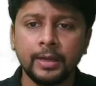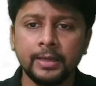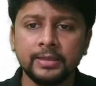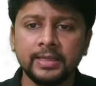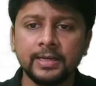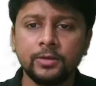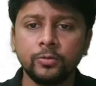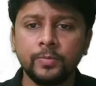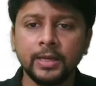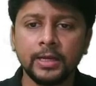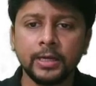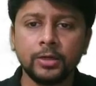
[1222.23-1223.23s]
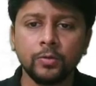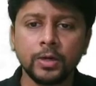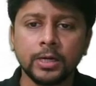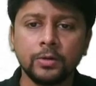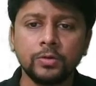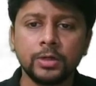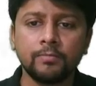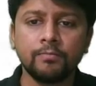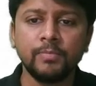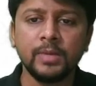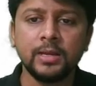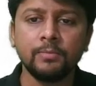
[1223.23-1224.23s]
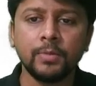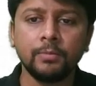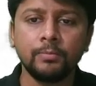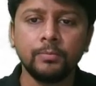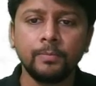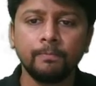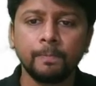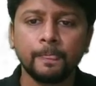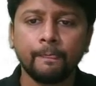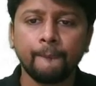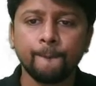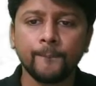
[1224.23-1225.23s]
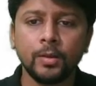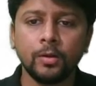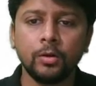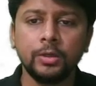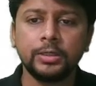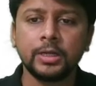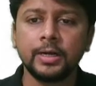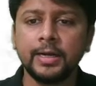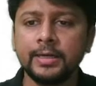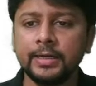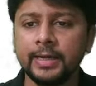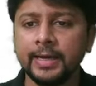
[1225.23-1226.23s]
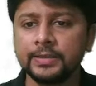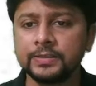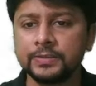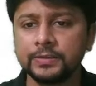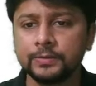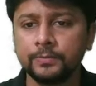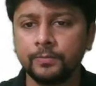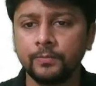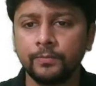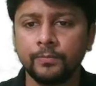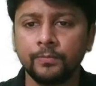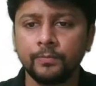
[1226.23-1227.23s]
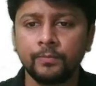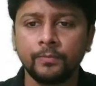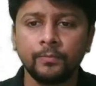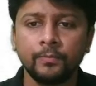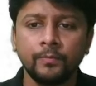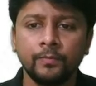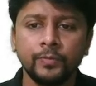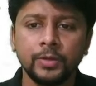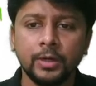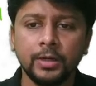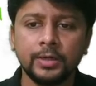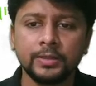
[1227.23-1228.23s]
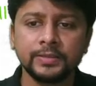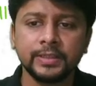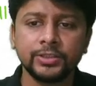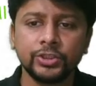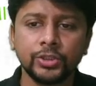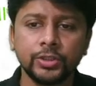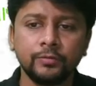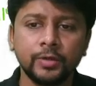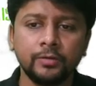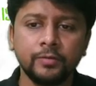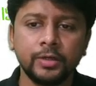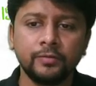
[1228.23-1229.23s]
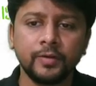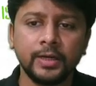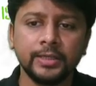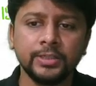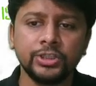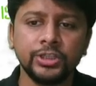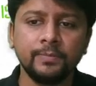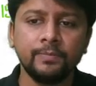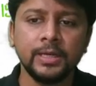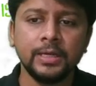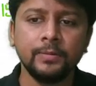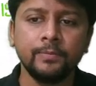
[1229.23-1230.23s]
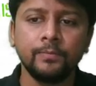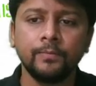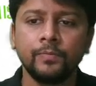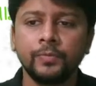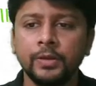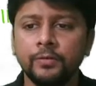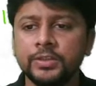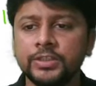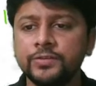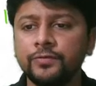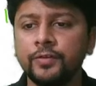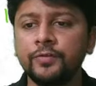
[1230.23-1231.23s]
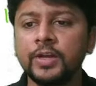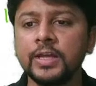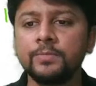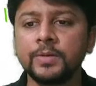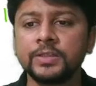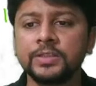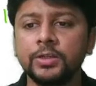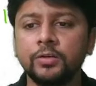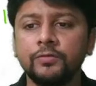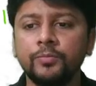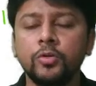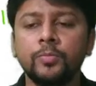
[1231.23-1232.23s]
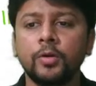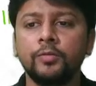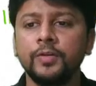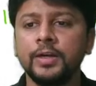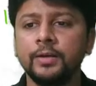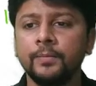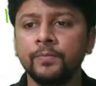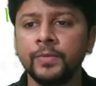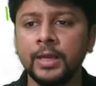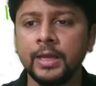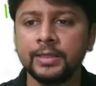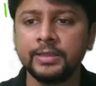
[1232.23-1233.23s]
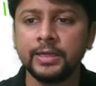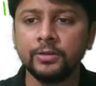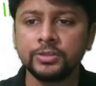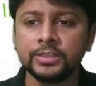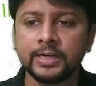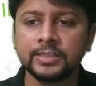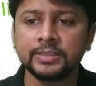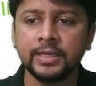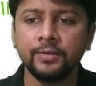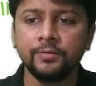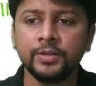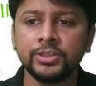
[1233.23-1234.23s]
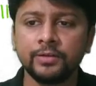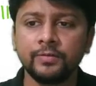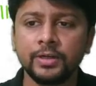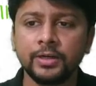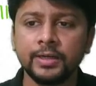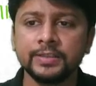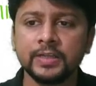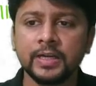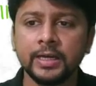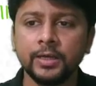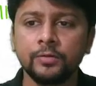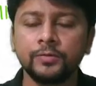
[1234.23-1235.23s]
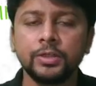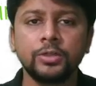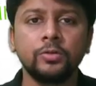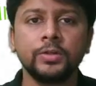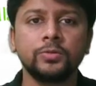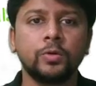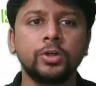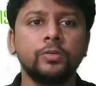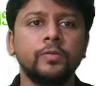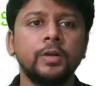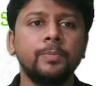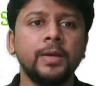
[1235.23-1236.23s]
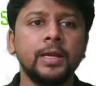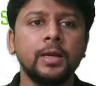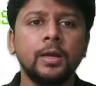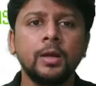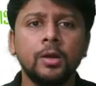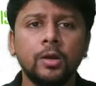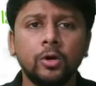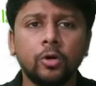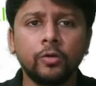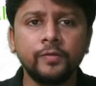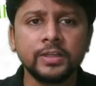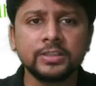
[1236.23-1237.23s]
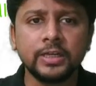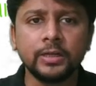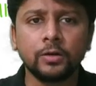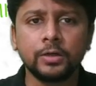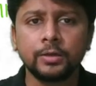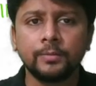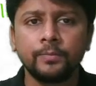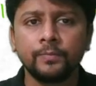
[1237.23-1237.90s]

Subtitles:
and then you bring into account a minimum alternate tax under section 115JB, which is 15% of book profit. And then you start saying whichever is higher of the two is what you will pay. Obviously not.